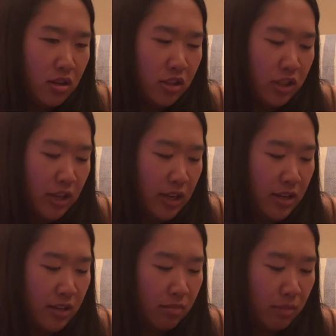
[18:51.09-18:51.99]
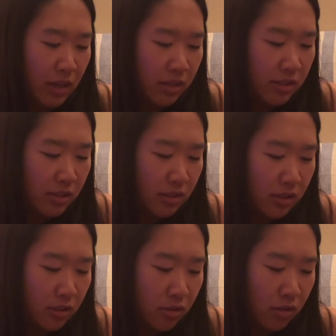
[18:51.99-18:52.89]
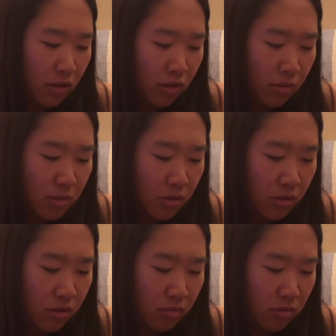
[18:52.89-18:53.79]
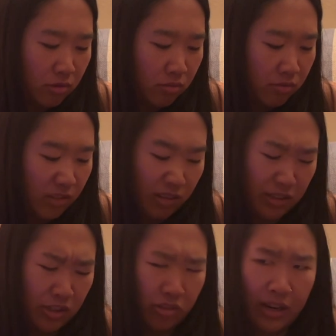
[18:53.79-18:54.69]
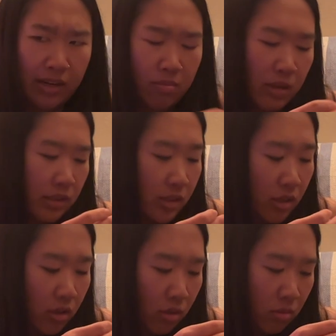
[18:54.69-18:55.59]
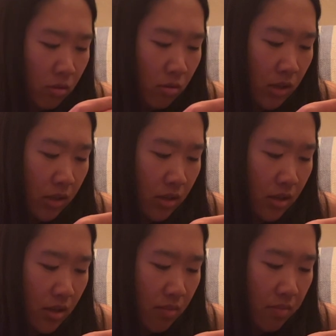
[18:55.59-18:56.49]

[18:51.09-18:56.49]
Chinese medicine store herbal, very dried, musty herbal quality,